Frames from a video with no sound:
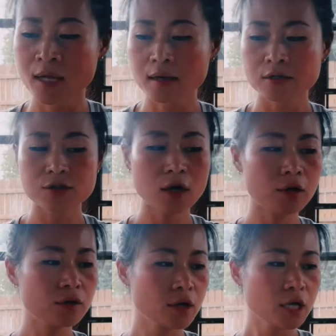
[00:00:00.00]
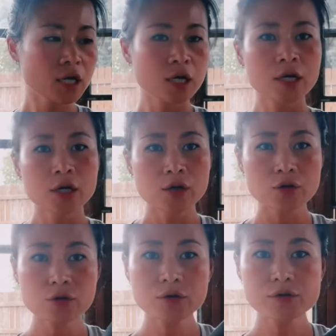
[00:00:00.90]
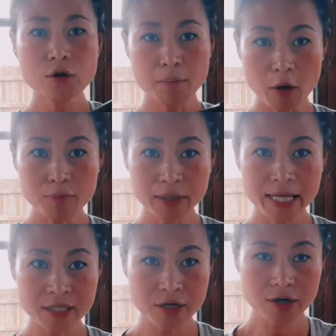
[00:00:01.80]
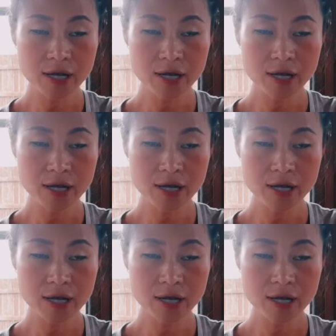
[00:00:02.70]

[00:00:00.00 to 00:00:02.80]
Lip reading: So you use your bulb planter